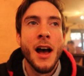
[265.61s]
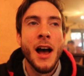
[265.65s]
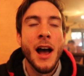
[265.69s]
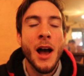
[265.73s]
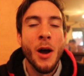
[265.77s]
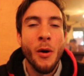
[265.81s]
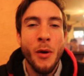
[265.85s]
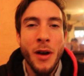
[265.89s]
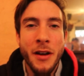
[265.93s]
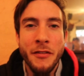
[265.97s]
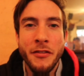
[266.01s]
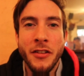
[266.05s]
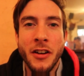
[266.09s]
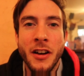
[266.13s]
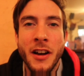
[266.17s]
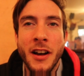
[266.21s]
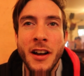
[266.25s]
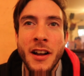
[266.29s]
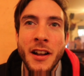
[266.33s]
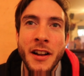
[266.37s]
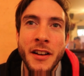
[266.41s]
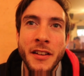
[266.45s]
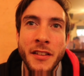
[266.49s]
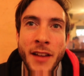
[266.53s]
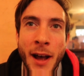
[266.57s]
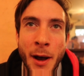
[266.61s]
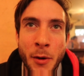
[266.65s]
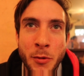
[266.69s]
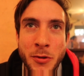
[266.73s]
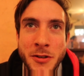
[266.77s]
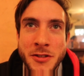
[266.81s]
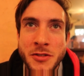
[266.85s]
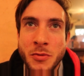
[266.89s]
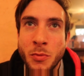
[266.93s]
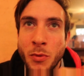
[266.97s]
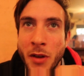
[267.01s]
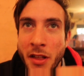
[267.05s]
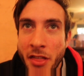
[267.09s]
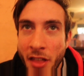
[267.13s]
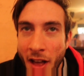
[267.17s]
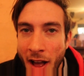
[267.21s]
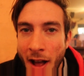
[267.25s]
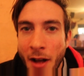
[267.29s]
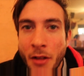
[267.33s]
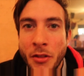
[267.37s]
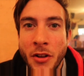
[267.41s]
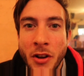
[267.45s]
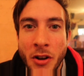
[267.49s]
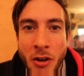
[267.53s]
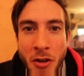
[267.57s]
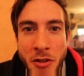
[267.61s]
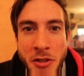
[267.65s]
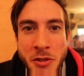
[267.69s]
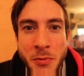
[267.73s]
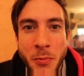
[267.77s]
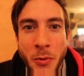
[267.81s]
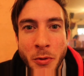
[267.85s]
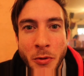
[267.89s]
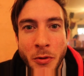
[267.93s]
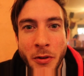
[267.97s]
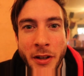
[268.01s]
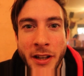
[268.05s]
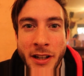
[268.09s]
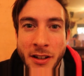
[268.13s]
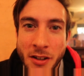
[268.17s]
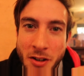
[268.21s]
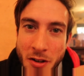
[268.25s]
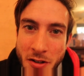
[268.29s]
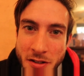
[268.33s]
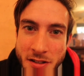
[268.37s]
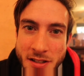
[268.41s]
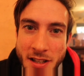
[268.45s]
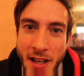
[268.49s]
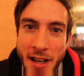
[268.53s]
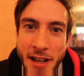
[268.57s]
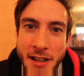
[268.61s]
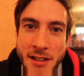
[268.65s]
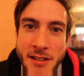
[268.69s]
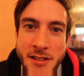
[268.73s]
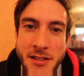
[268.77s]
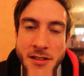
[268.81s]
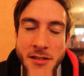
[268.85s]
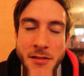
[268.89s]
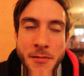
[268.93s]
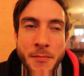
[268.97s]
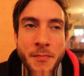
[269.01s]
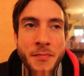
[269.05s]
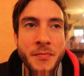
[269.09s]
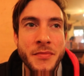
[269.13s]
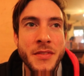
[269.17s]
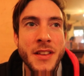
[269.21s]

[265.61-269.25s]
However, that was without the gospel in context.